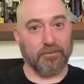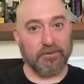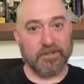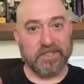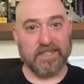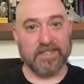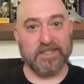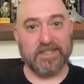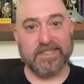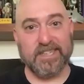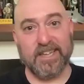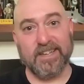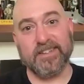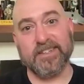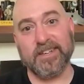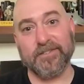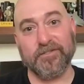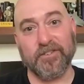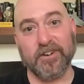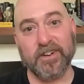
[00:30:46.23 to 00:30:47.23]
Was it a slightly
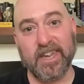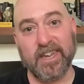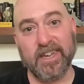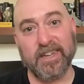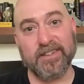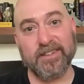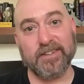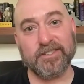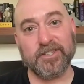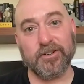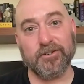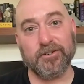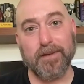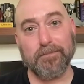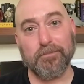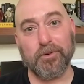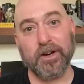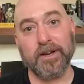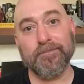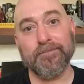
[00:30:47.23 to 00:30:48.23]
different key to your
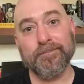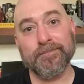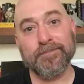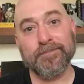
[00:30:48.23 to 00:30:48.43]
memory?